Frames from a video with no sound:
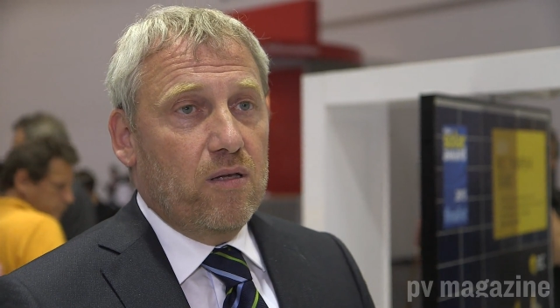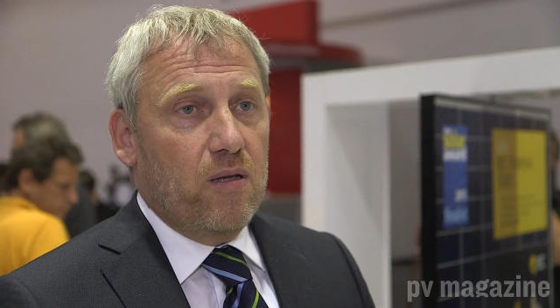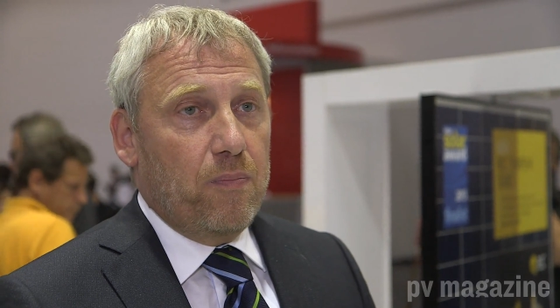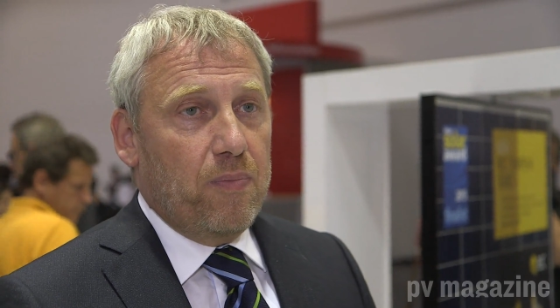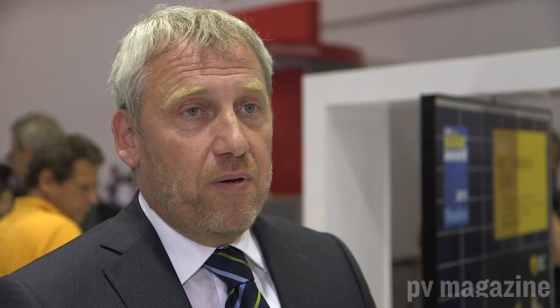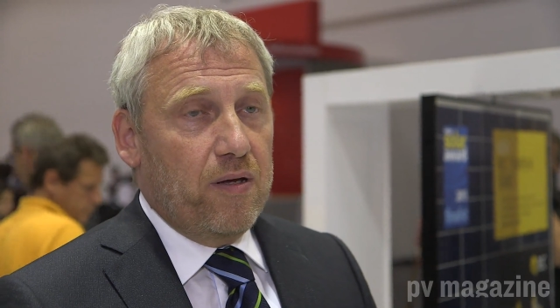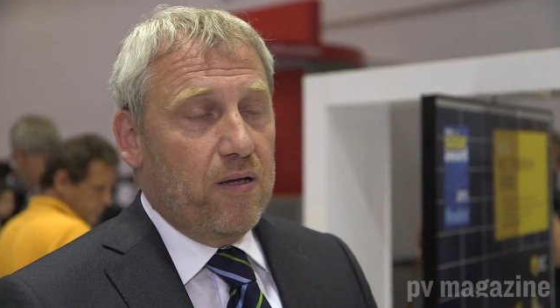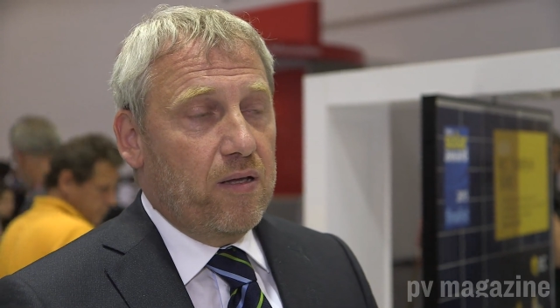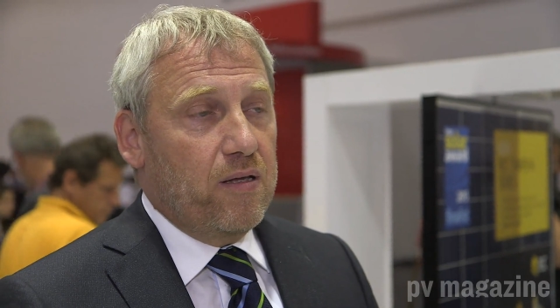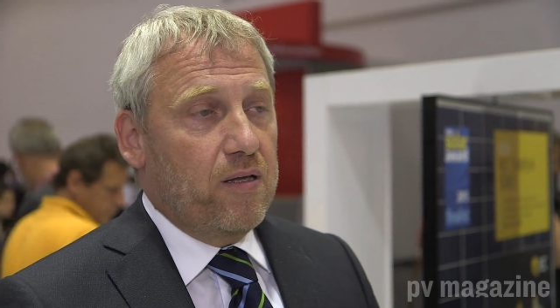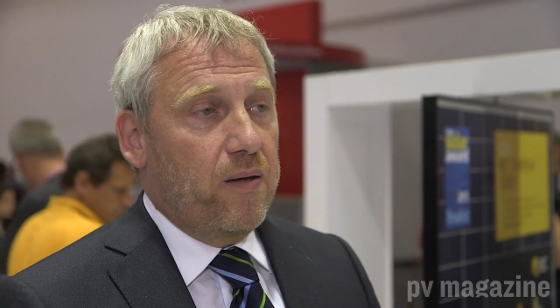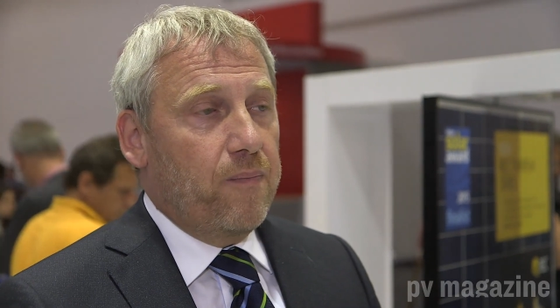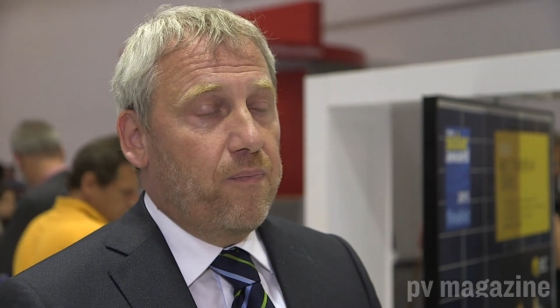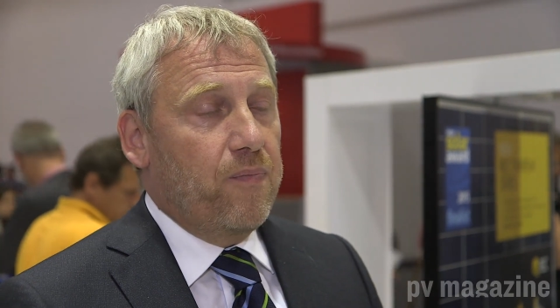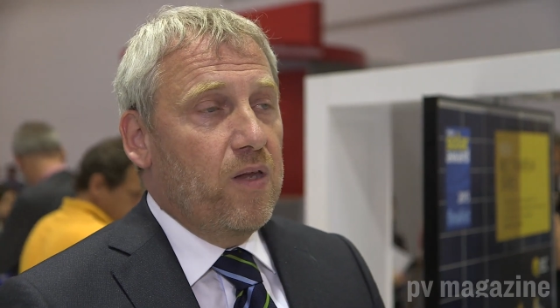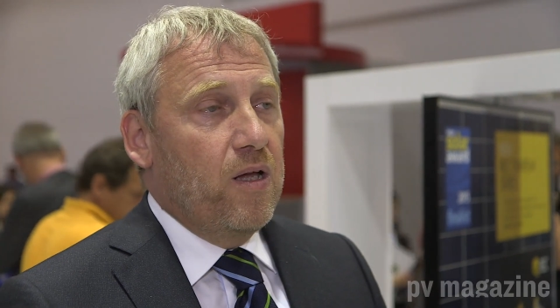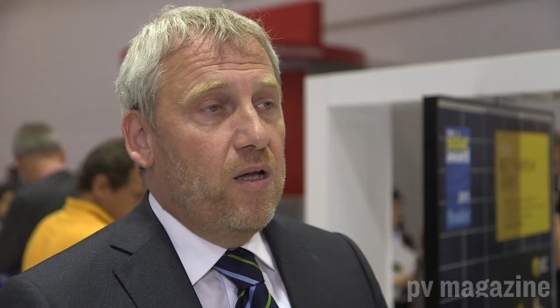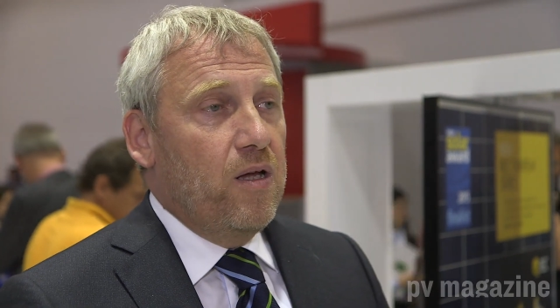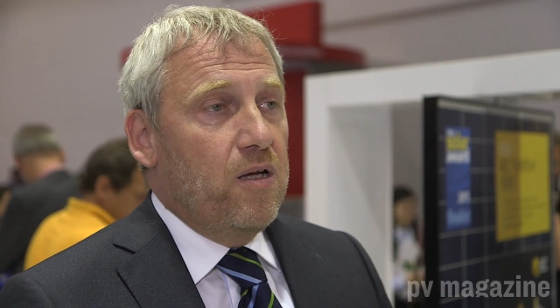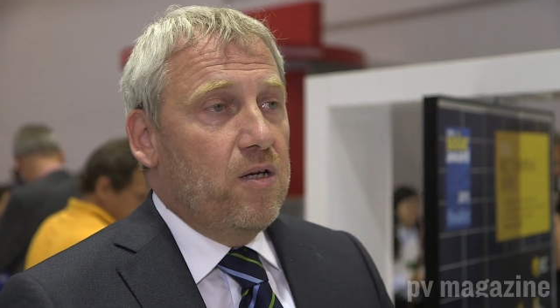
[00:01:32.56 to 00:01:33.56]
depending them.
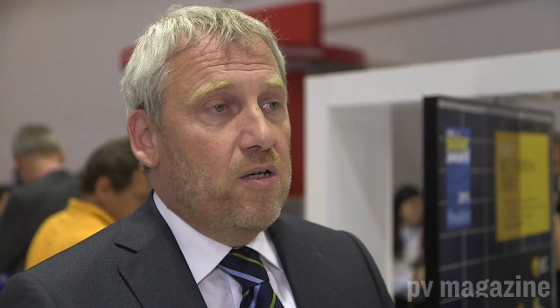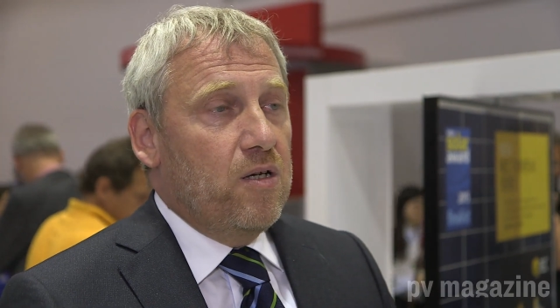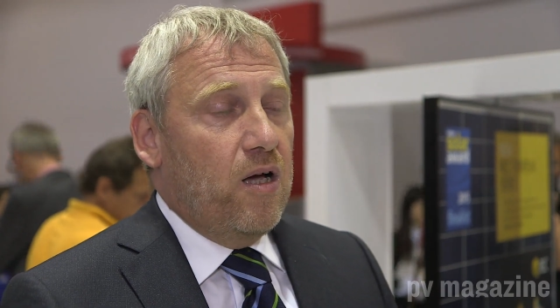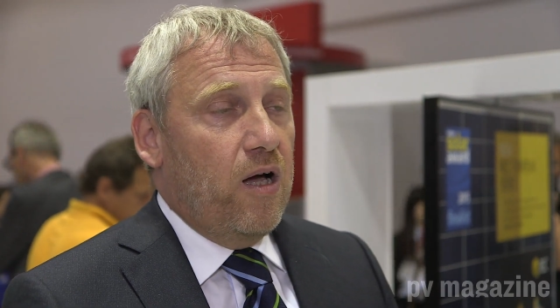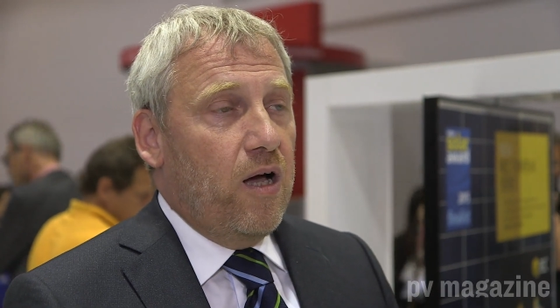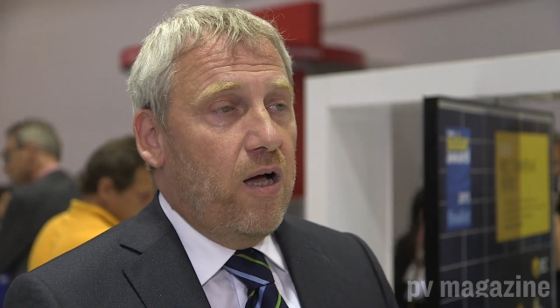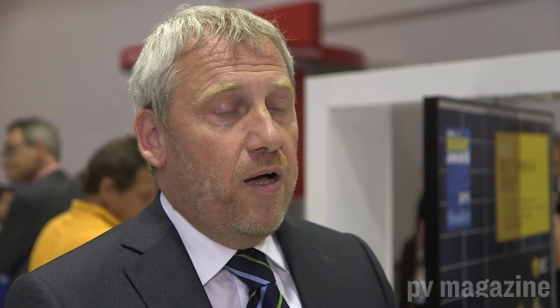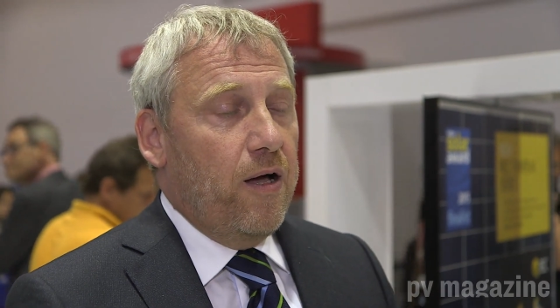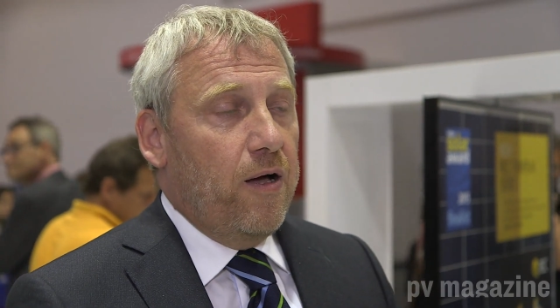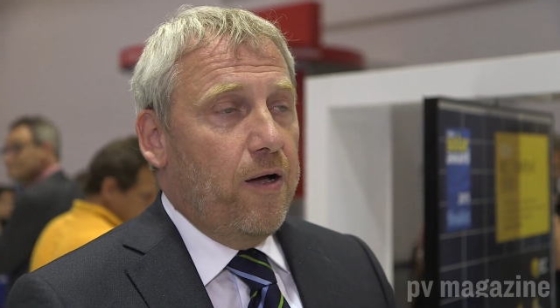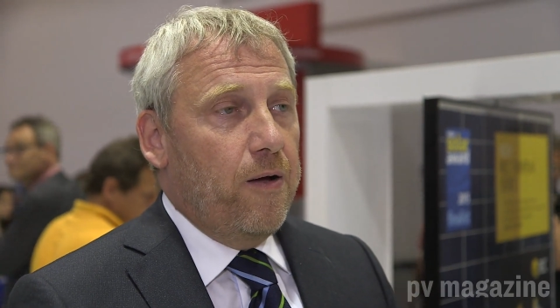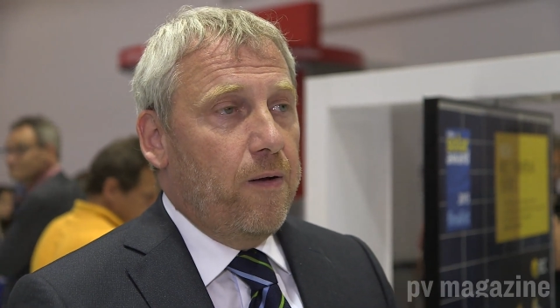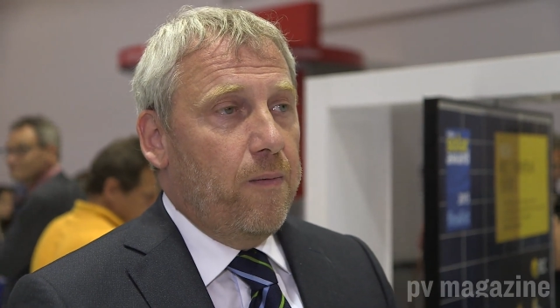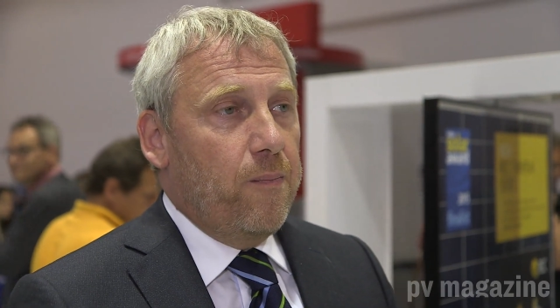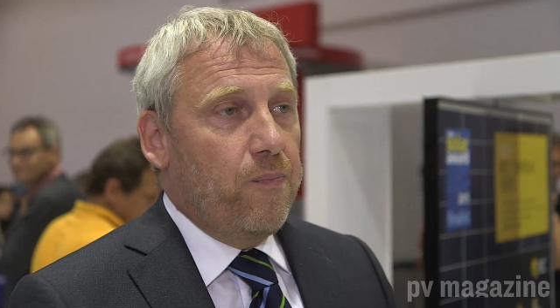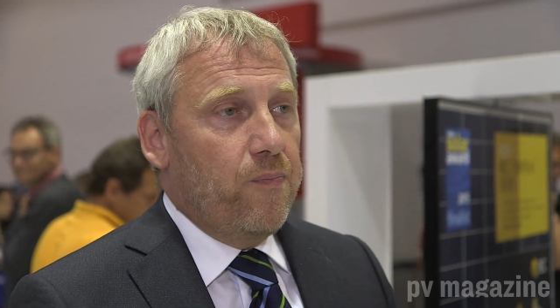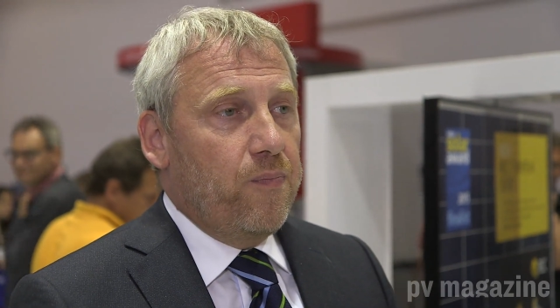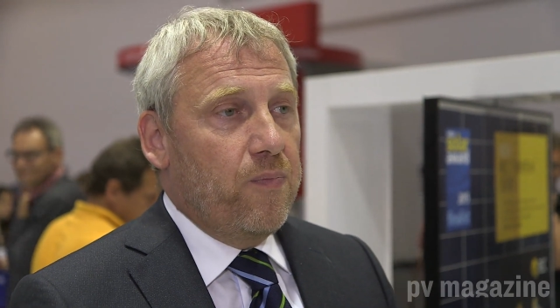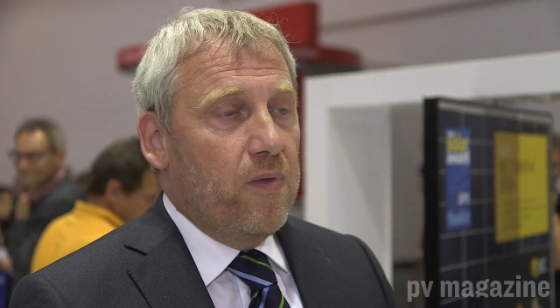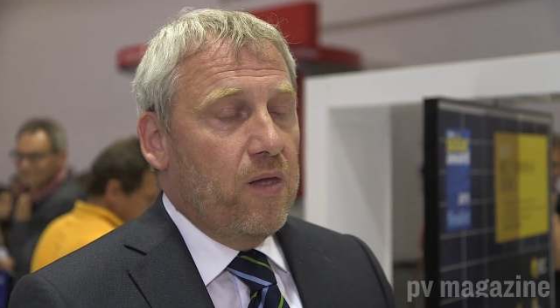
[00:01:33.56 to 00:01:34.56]

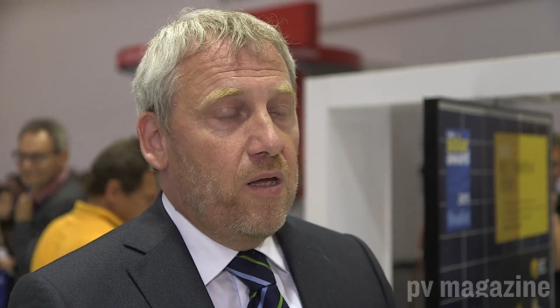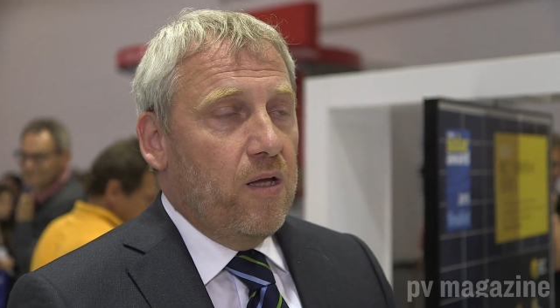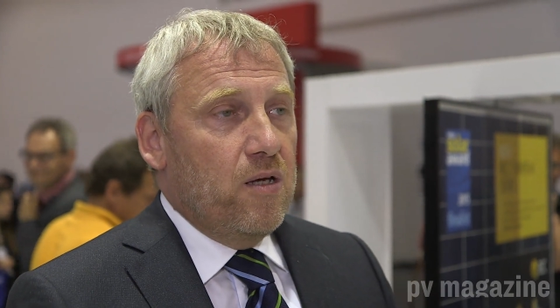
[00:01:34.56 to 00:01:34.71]
Um,